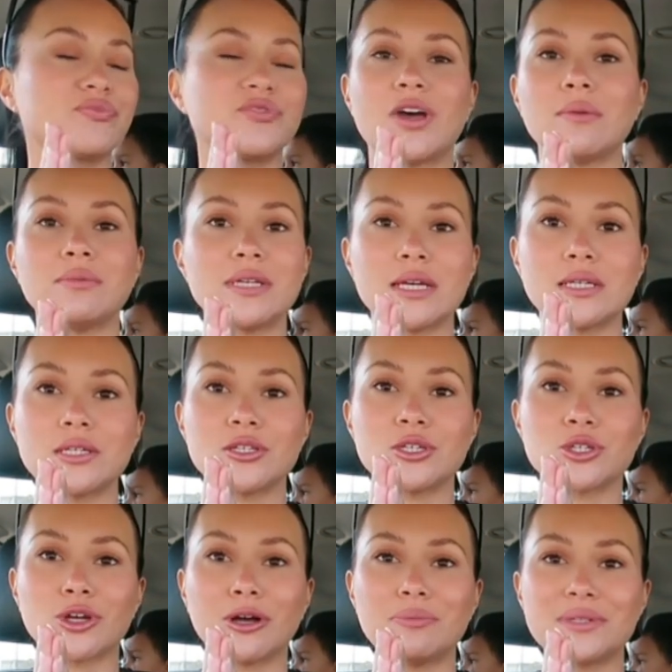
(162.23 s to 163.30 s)
time to head to the
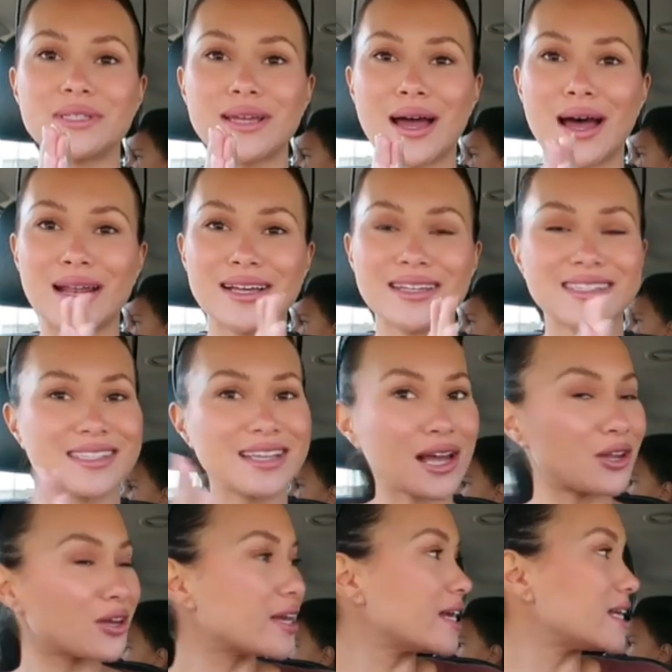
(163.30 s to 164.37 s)
shops now. Let's
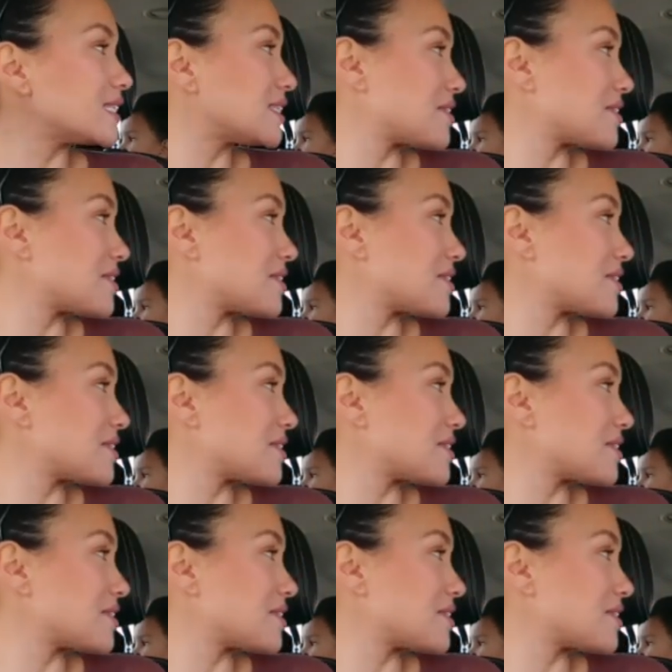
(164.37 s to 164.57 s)
start looking at